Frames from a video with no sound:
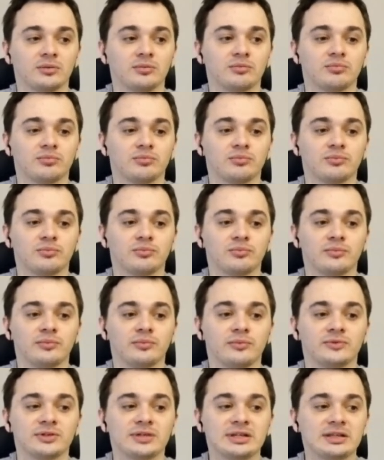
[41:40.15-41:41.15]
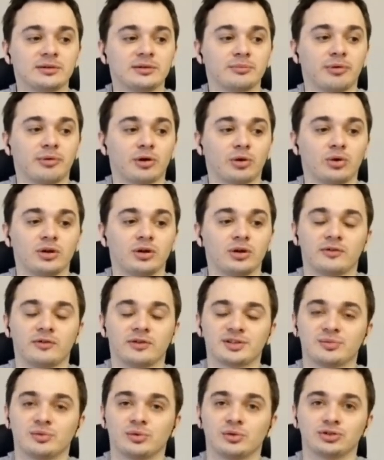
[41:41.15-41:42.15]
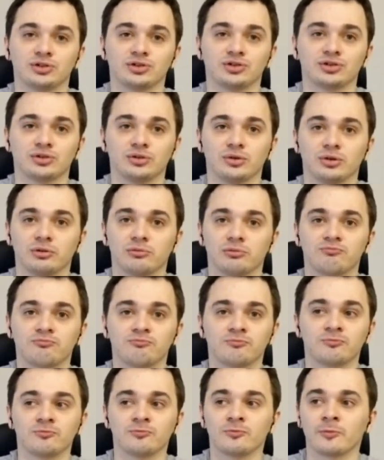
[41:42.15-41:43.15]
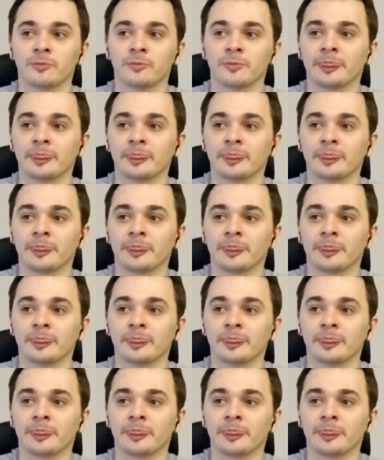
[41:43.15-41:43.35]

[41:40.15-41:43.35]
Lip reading: and he will simply disable password checking.